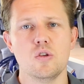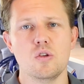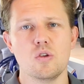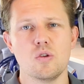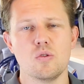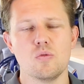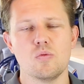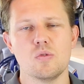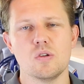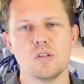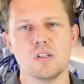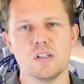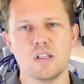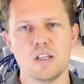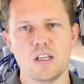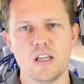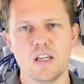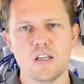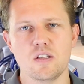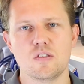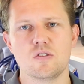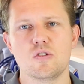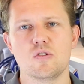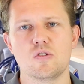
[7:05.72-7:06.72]
you will
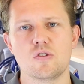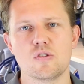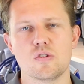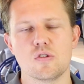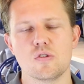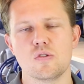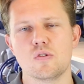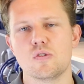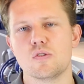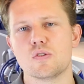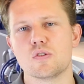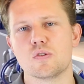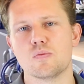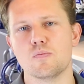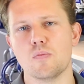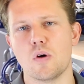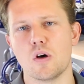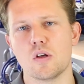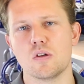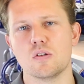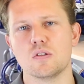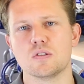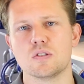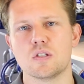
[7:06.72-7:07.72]
need to choose
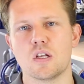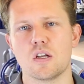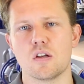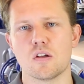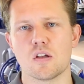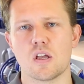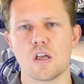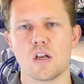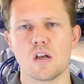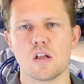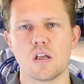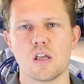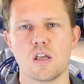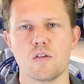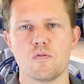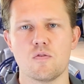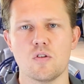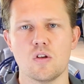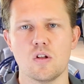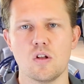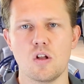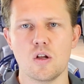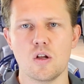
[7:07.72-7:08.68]
models that are going to give you a